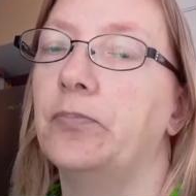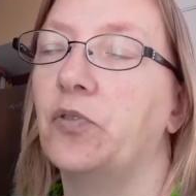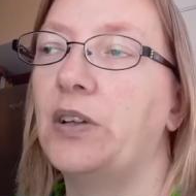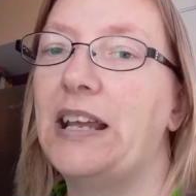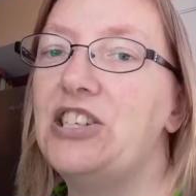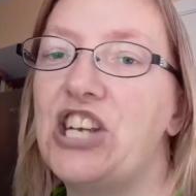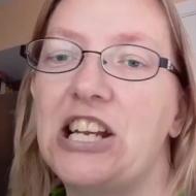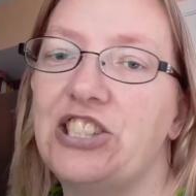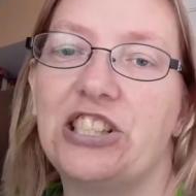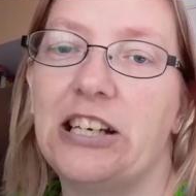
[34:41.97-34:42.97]
When they
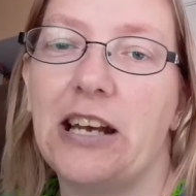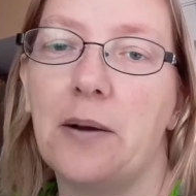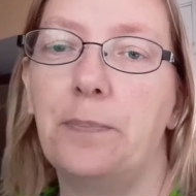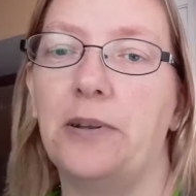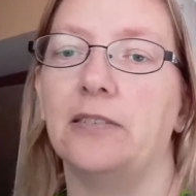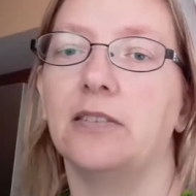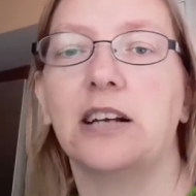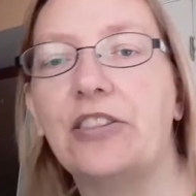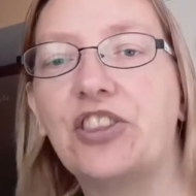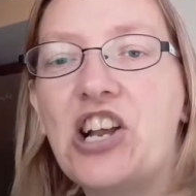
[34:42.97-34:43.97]
changed it up and
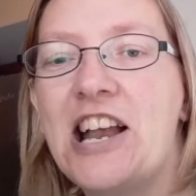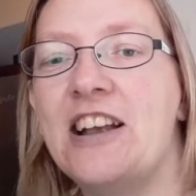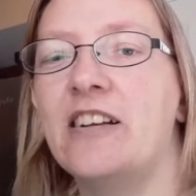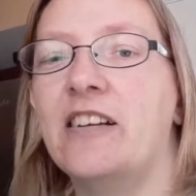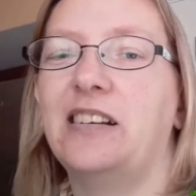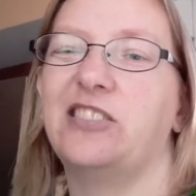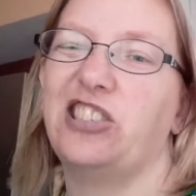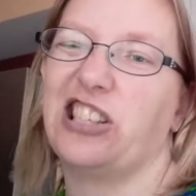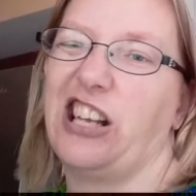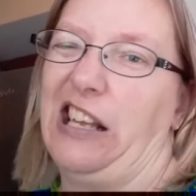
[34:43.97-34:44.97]
cut their hair, it's
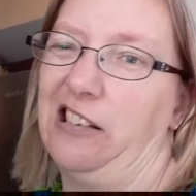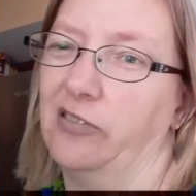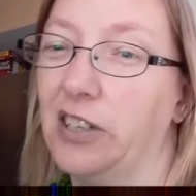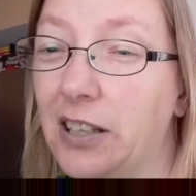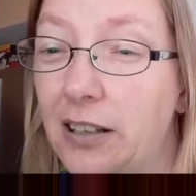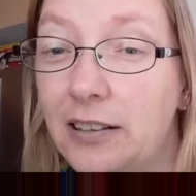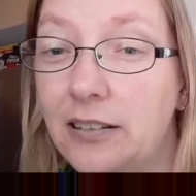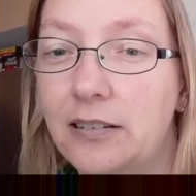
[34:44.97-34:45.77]
just like, really?